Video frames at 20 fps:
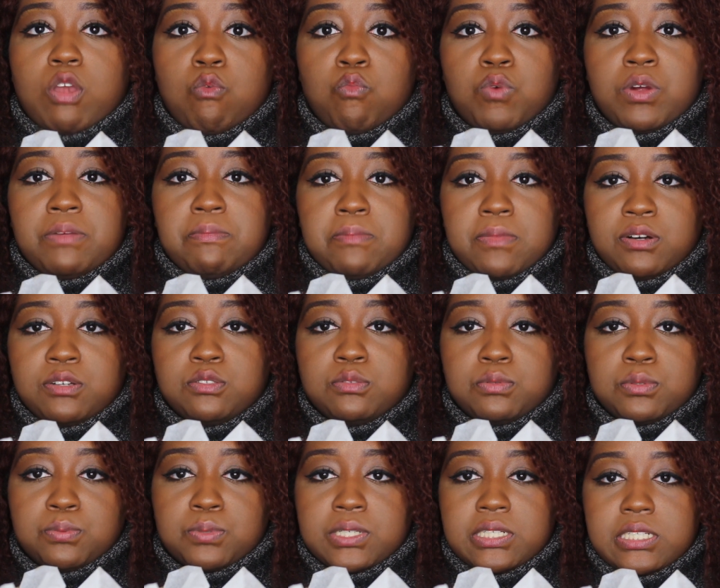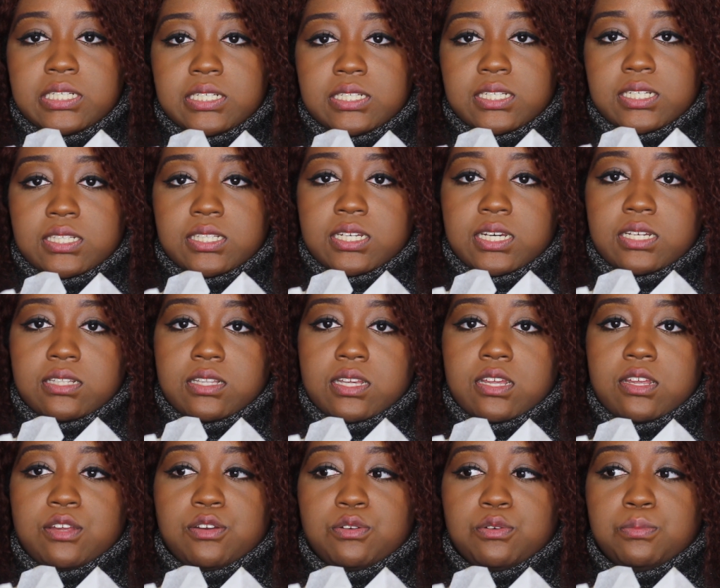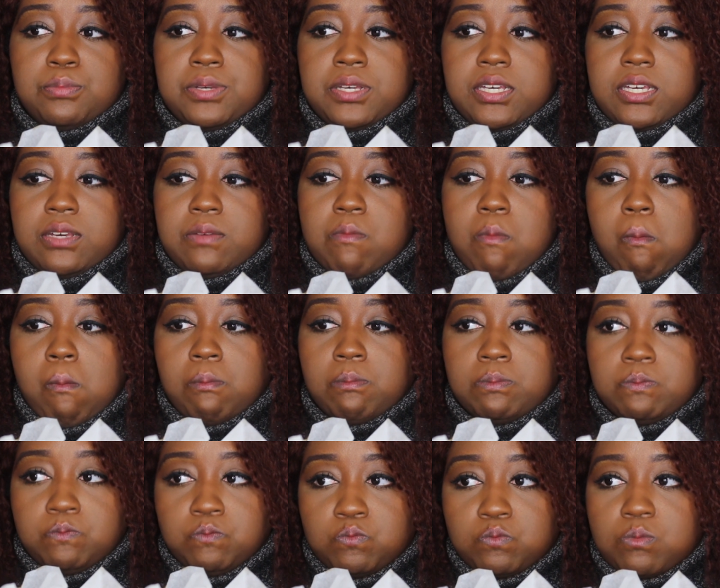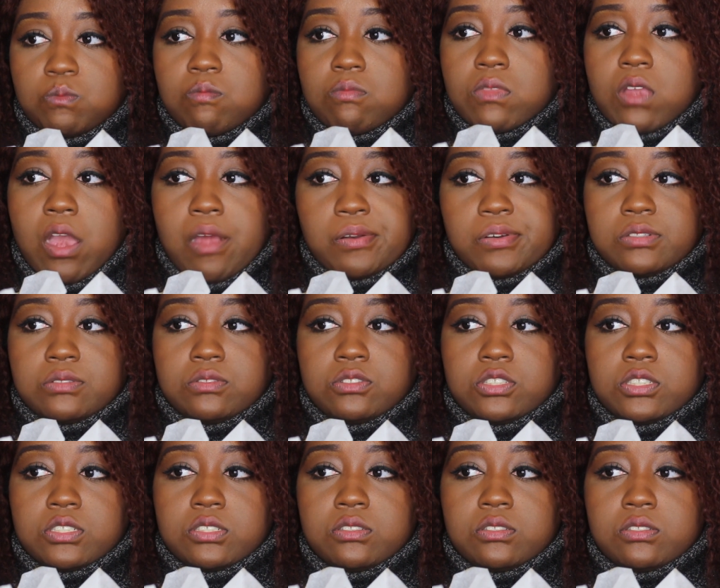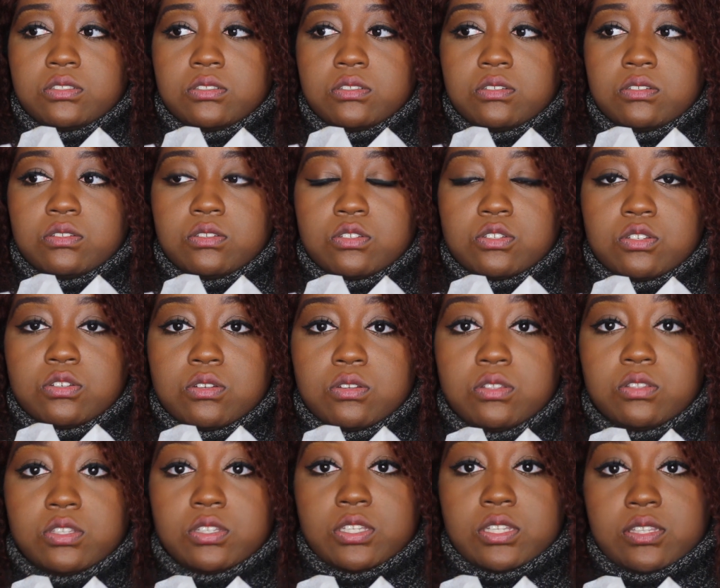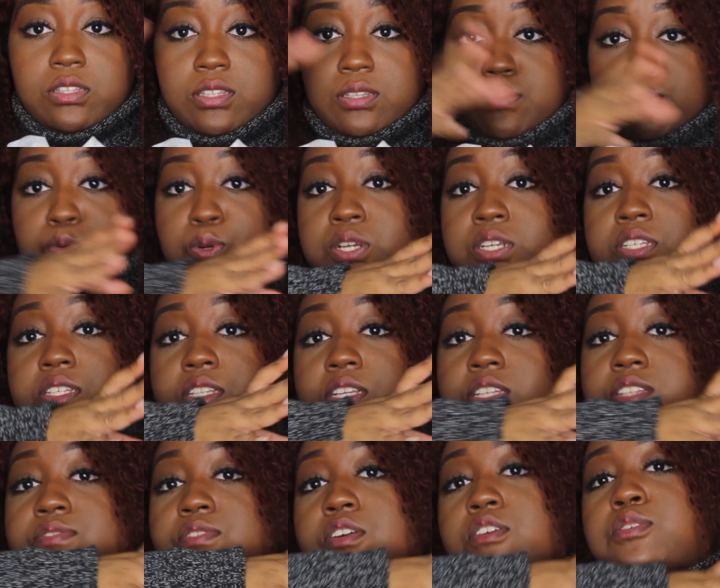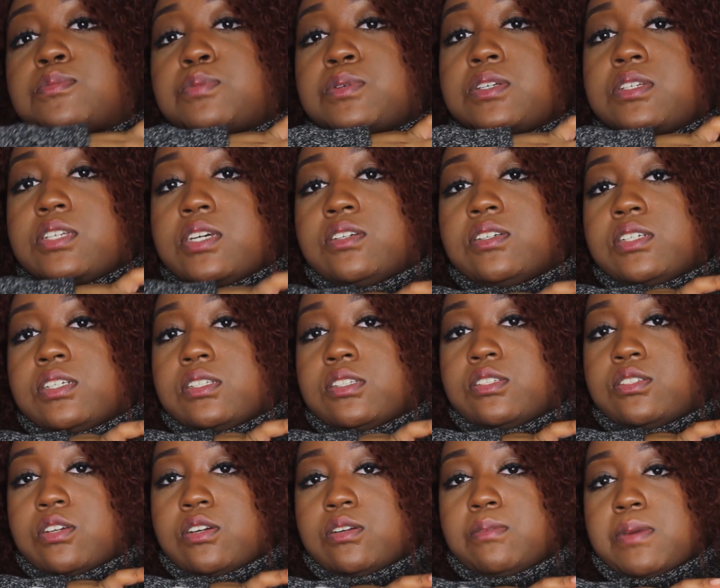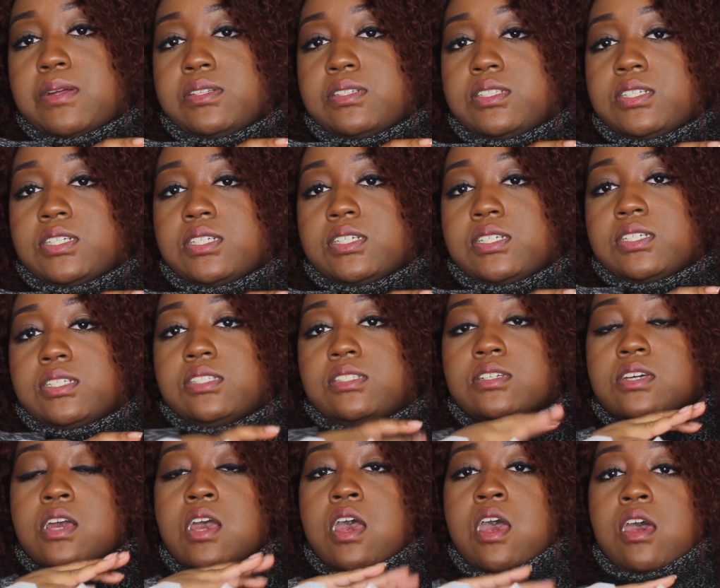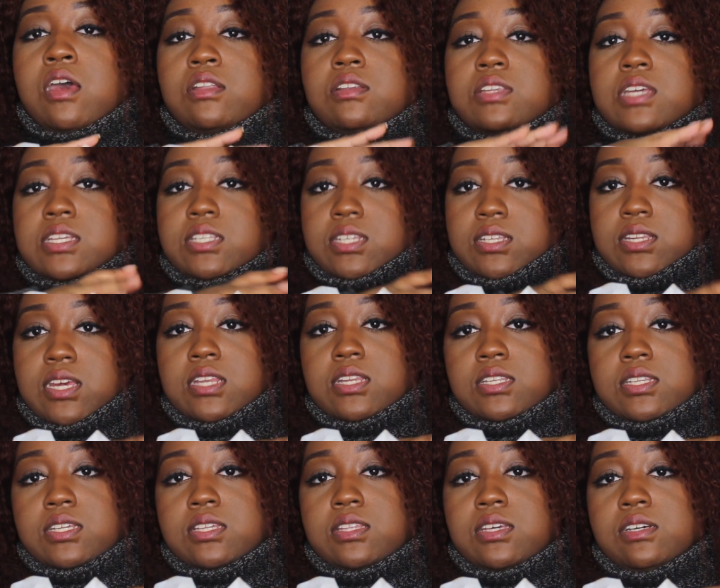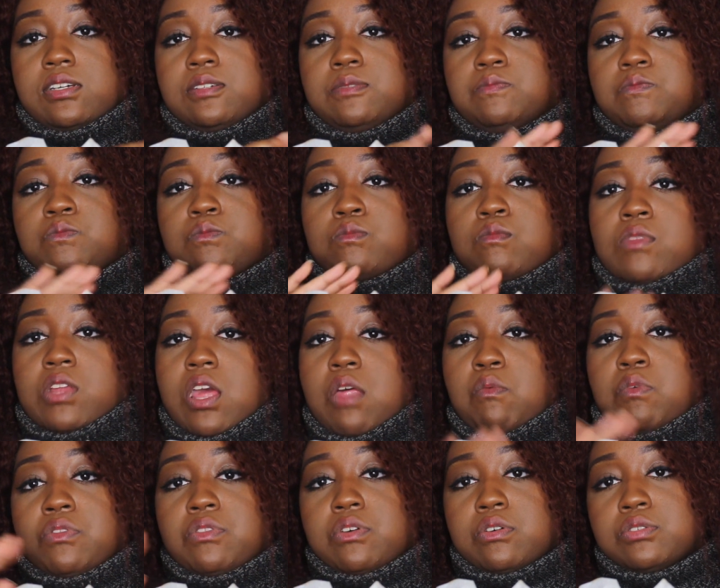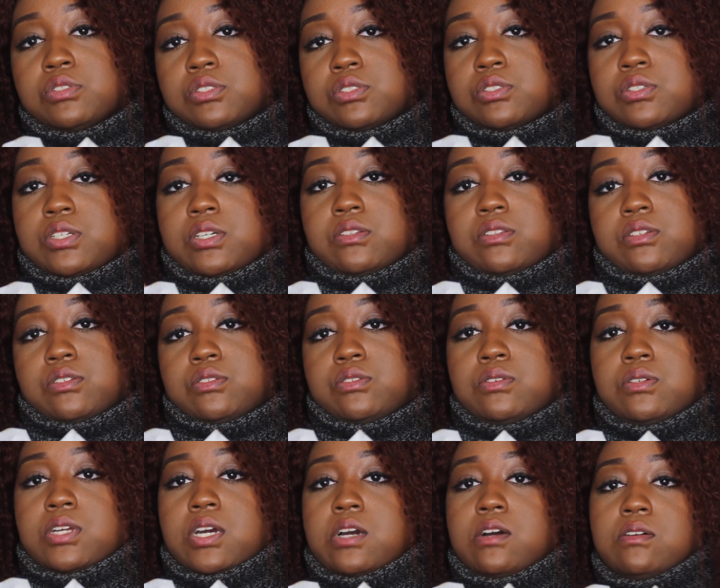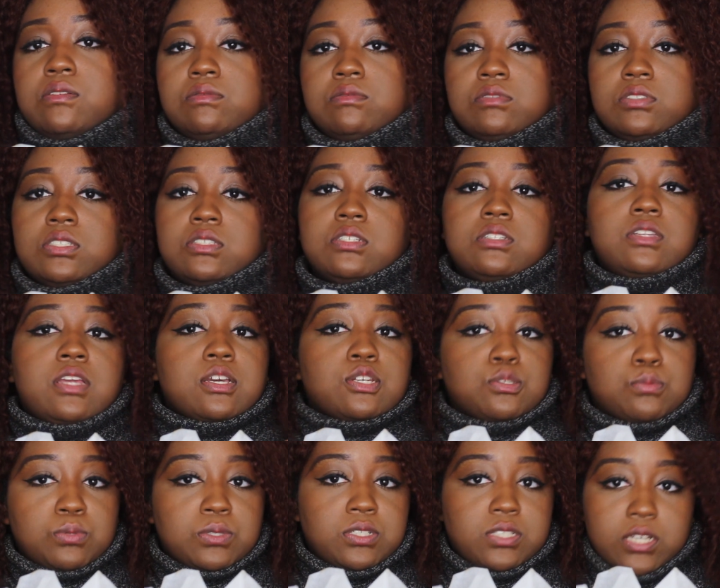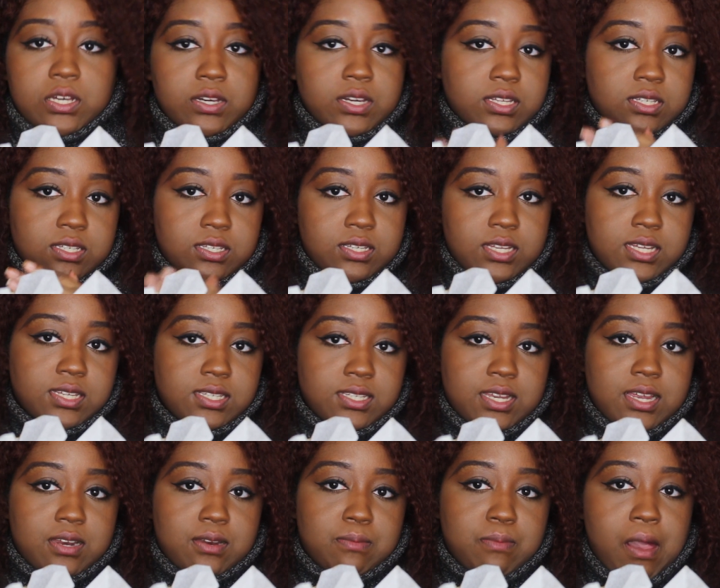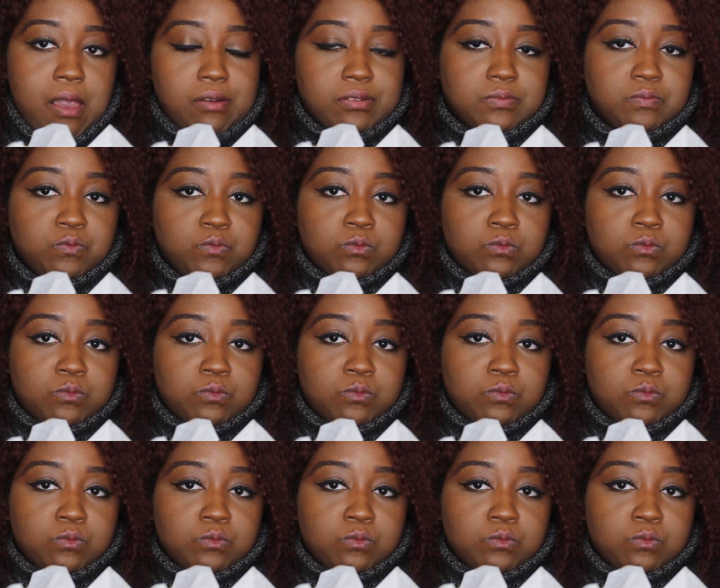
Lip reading: multiple pre-sales like that it'll be, I don't know, just this first pre-sale gets a certain amount of tickets designated to them, And when those are sold out, they're sold out. Then the next pre-sale gets a designated amount